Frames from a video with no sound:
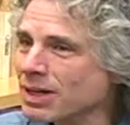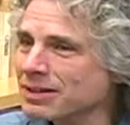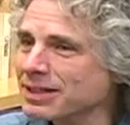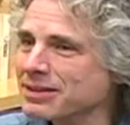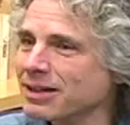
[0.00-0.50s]
I
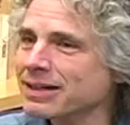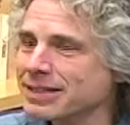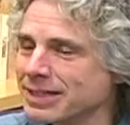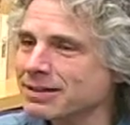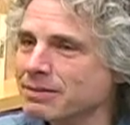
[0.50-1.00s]
like the
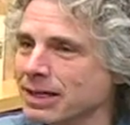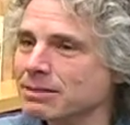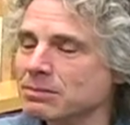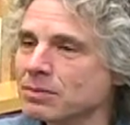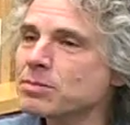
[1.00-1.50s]
idea that
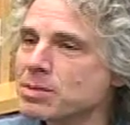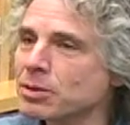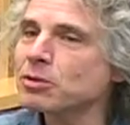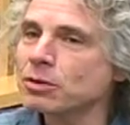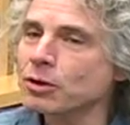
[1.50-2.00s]

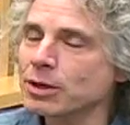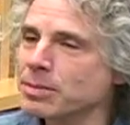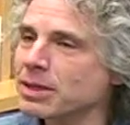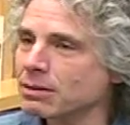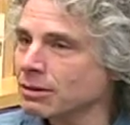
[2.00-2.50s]
people who are going to
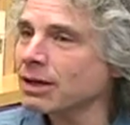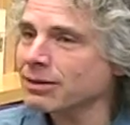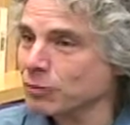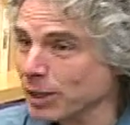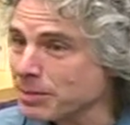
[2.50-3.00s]
be
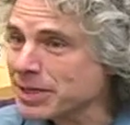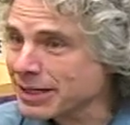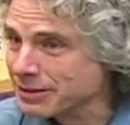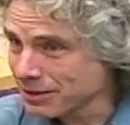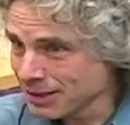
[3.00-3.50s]
alive when I'm
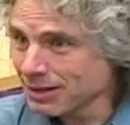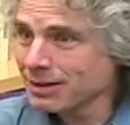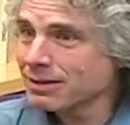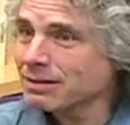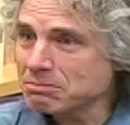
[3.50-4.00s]
dead
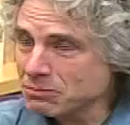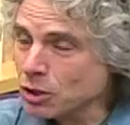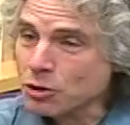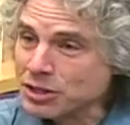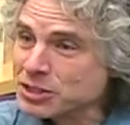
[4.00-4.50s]

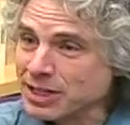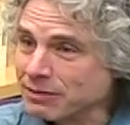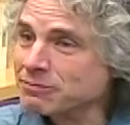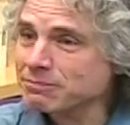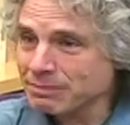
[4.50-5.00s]
know this
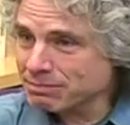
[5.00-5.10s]
stuff,